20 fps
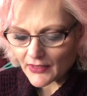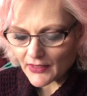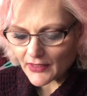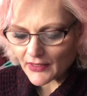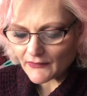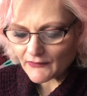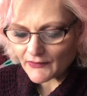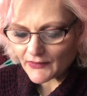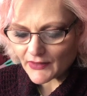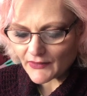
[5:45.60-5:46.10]

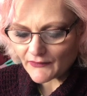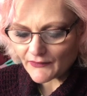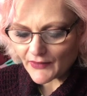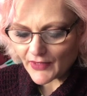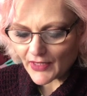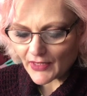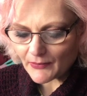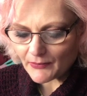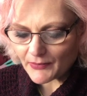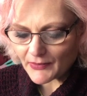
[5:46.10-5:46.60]
Even if
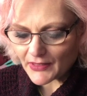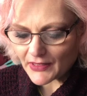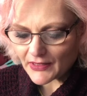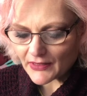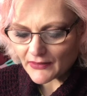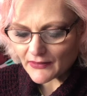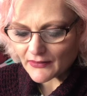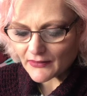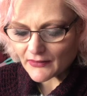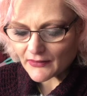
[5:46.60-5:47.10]
our
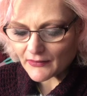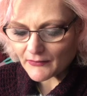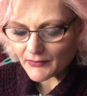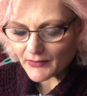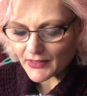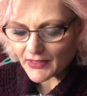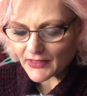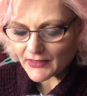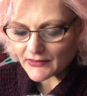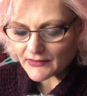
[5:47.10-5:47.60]

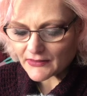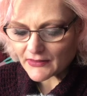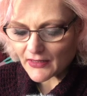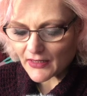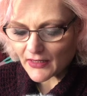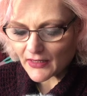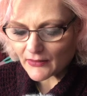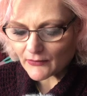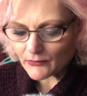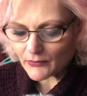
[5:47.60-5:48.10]
bellies
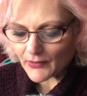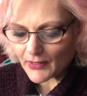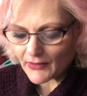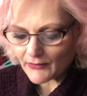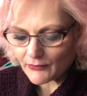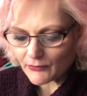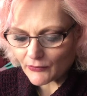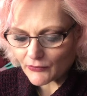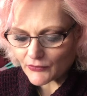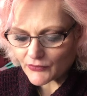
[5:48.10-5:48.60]
and
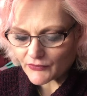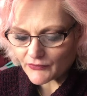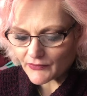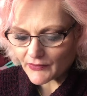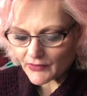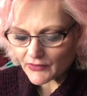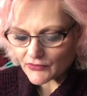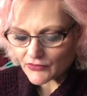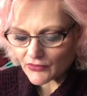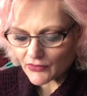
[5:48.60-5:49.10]

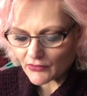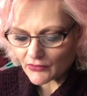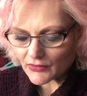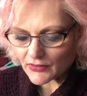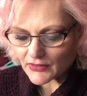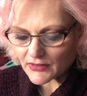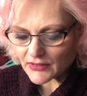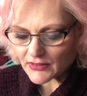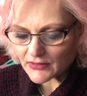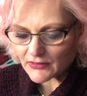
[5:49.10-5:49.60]
mouth-watering
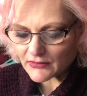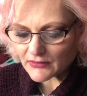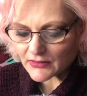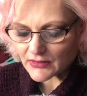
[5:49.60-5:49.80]
chocolate